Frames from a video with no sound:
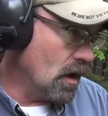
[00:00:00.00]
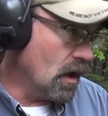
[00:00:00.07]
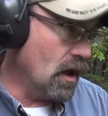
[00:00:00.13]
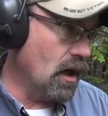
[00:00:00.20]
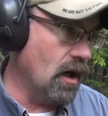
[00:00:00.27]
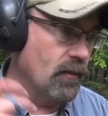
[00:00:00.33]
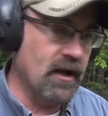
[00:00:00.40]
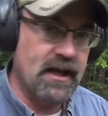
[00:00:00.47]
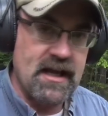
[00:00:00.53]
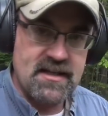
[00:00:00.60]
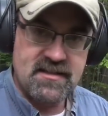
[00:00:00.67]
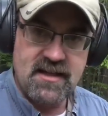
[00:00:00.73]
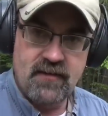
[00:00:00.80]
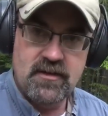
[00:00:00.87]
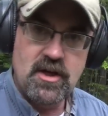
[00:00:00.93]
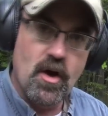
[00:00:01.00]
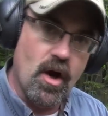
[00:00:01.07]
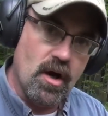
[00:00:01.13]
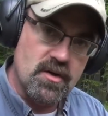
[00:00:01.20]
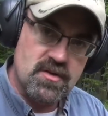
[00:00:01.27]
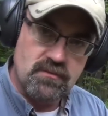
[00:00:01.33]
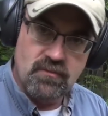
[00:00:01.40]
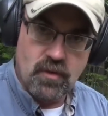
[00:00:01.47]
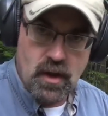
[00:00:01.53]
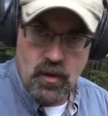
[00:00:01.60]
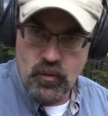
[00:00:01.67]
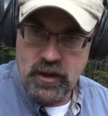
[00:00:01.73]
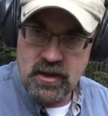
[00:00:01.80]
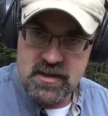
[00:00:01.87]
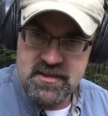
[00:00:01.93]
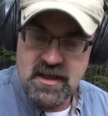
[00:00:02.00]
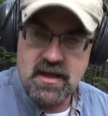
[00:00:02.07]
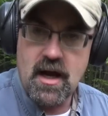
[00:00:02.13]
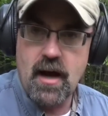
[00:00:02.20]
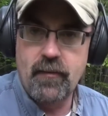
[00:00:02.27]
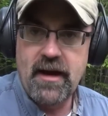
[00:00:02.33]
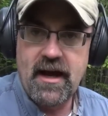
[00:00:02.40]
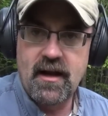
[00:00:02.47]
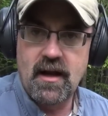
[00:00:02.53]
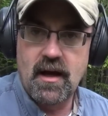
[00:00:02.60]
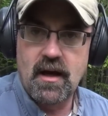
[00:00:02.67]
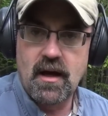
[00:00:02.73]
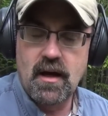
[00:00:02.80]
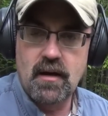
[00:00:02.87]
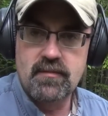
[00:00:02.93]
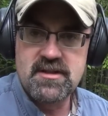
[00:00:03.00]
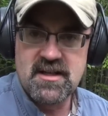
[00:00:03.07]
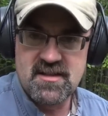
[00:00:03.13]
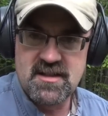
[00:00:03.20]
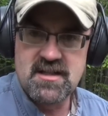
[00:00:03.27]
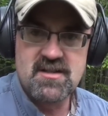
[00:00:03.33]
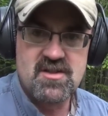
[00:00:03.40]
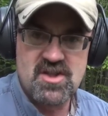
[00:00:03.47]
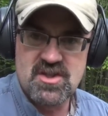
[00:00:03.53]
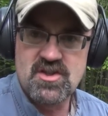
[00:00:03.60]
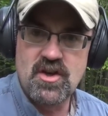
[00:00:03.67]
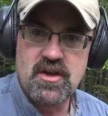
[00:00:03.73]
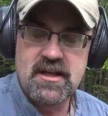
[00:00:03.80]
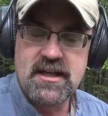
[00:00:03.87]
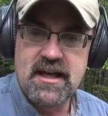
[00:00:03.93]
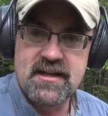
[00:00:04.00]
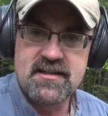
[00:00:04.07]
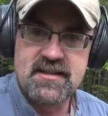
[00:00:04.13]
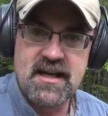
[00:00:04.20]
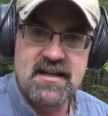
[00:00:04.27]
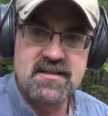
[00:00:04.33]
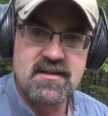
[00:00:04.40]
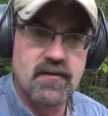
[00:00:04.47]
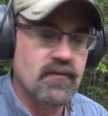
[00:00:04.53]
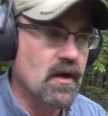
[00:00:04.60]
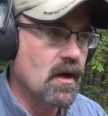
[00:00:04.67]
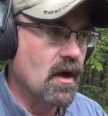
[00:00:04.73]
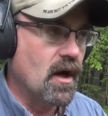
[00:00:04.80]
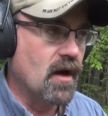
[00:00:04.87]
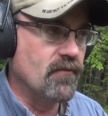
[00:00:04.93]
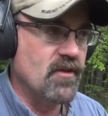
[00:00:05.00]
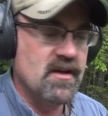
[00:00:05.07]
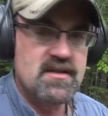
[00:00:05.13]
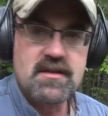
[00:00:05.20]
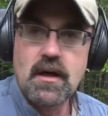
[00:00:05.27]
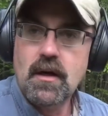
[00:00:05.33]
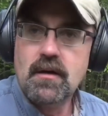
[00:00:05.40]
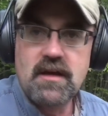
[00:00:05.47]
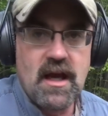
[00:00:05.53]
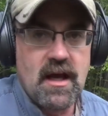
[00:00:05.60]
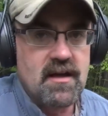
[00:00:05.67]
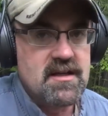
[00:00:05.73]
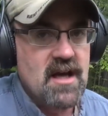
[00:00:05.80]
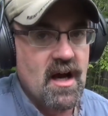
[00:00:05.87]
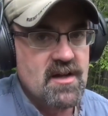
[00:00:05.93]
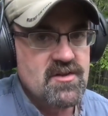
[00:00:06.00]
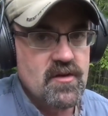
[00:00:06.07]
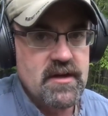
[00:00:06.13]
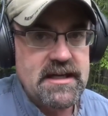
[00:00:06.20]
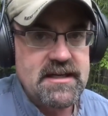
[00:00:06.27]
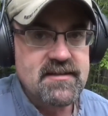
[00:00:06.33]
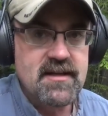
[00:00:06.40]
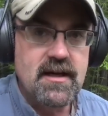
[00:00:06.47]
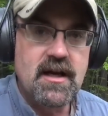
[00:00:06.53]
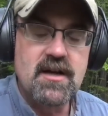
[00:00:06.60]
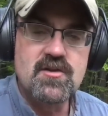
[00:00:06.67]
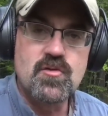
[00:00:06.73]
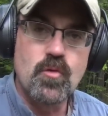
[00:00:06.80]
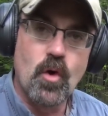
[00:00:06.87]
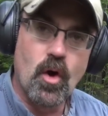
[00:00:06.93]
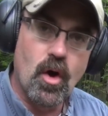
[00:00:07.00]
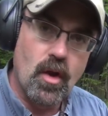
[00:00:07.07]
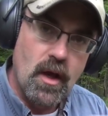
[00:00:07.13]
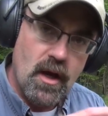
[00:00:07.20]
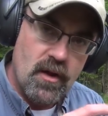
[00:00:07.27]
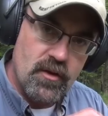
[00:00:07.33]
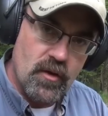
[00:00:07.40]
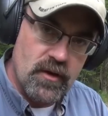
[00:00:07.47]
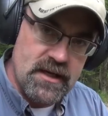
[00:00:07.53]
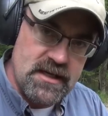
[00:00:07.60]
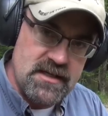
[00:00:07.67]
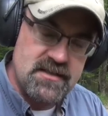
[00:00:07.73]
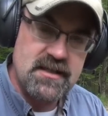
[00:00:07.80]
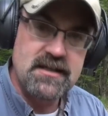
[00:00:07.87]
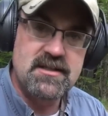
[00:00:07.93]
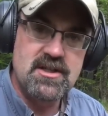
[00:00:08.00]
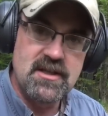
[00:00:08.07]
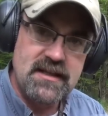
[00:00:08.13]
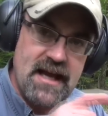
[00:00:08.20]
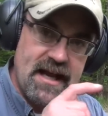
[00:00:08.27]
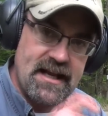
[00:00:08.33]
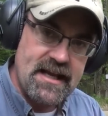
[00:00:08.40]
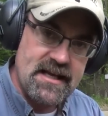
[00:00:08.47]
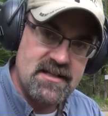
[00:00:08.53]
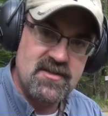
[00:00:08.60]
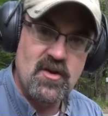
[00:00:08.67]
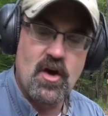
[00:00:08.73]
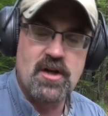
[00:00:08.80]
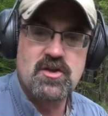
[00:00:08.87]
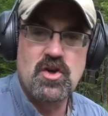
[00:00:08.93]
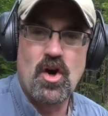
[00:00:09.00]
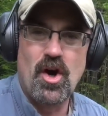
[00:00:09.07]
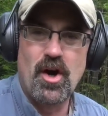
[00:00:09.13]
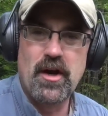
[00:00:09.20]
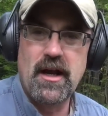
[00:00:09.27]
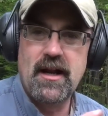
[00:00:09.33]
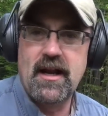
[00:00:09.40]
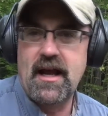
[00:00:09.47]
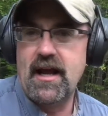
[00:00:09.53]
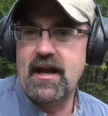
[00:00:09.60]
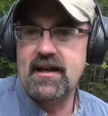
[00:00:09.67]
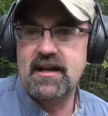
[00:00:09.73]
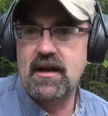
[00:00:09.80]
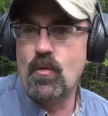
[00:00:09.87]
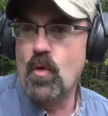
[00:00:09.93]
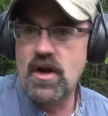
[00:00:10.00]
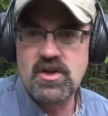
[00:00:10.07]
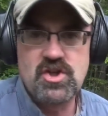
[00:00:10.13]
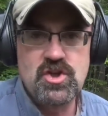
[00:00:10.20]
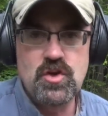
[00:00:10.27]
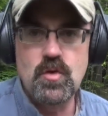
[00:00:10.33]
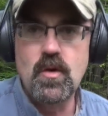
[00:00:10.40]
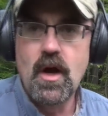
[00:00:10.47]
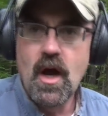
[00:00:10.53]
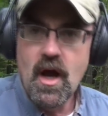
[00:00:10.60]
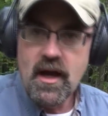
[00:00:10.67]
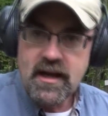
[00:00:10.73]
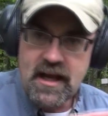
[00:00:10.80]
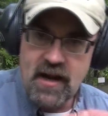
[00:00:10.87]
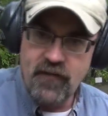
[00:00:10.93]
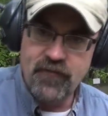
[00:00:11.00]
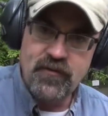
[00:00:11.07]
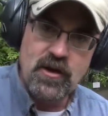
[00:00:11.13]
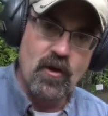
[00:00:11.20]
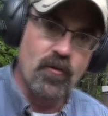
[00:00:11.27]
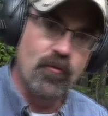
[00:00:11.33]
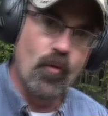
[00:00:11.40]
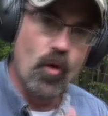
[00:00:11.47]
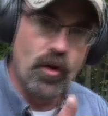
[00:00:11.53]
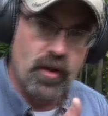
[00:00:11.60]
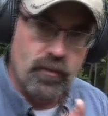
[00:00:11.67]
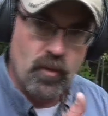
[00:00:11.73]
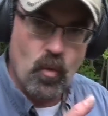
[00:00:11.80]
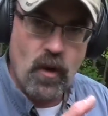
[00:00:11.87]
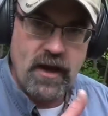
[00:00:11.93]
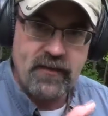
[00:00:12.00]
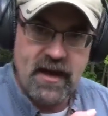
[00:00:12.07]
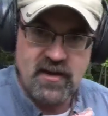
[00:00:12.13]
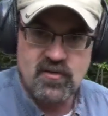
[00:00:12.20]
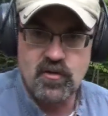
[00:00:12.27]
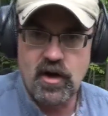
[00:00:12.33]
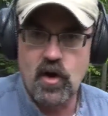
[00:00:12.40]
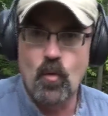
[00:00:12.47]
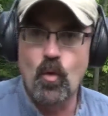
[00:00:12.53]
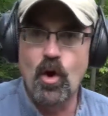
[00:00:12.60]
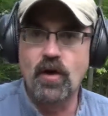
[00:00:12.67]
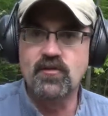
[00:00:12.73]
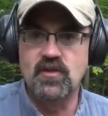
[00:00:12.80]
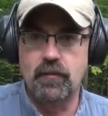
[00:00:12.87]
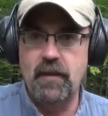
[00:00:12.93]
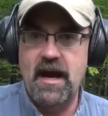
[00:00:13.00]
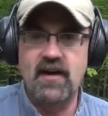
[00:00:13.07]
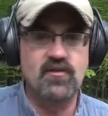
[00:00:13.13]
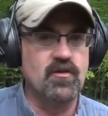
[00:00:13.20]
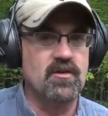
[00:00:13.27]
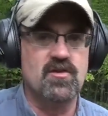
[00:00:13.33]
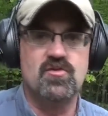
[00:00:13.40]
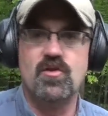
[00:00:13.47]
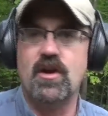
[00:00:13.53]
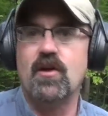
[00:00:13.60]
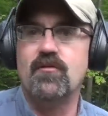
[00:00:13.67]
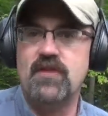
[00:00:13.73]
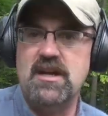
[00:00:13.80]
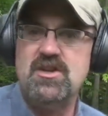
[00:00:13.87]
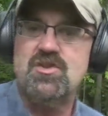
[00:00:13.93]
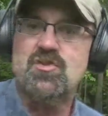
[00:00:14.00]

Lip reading: Again, 7 yards, realistic combat distance, just so you can get a sense of this. Again, guns are easy to control. They're easy to get hits on target. And once you get a feel for them, the way that trigger works and mastering the trigger, they